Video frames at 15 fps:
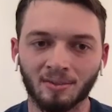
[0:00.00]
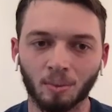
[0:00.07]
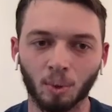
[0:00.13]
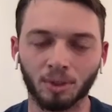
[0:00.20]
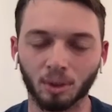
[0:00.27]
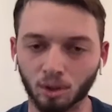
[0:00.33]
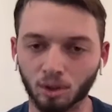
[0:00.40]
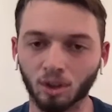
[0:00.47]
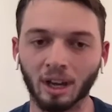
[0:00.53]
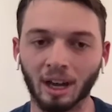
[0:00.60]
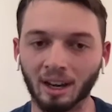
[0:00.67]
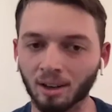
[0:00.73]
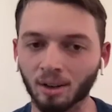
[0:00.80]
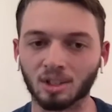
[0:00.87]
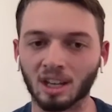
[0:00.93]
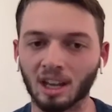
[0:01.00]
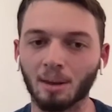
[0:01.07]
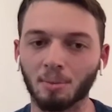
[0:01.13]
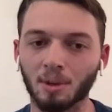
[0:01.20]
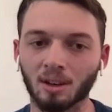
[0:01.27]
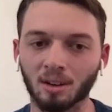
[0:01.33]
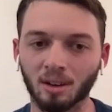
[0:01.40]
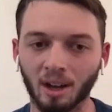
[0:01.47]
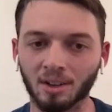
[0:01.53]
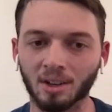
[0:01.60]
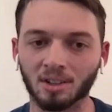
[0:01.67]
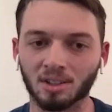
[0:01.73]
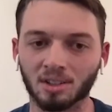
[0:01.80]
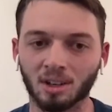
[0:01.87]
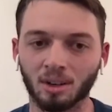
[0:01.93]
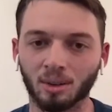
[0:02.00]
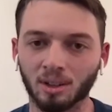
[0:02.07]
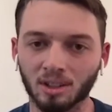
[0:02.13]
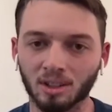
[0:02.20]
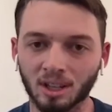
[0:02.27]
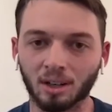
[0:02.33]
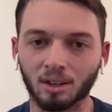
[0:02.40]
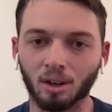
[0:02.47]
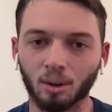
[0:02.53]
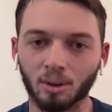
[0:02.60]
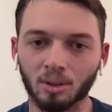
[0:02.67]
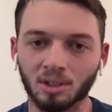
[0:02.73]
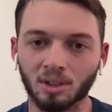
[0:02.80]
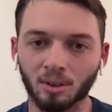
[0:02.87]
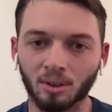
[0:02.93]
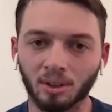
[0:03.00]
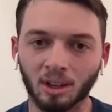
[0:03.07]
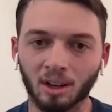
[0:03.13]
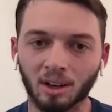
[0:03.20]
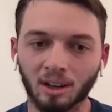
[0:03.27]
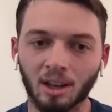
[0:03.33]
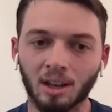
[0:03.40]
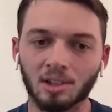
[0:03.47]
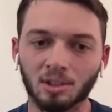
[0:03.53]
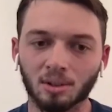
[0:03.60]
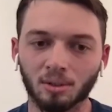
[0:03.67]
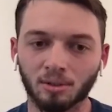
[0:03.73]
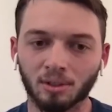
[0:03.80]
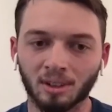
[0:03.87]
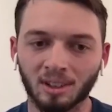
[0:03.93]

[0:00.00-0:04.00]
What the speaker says: what they're good at, entertainment, not necessarily the technology or the cutting edge of